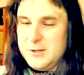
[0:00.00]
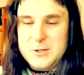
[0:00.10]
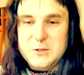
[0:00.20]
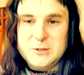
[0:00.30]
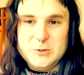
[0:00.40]

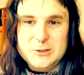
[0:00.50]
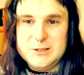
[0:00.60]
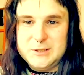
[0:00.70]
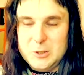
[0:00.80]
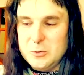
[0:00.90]
it's also
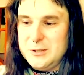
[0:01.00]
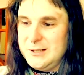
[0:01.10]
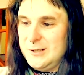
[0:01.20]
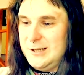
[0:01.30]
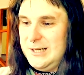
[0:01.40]
just so
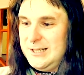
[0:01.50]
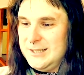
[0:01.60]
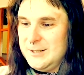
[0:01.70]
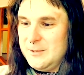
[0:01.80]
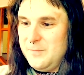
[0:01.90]
silly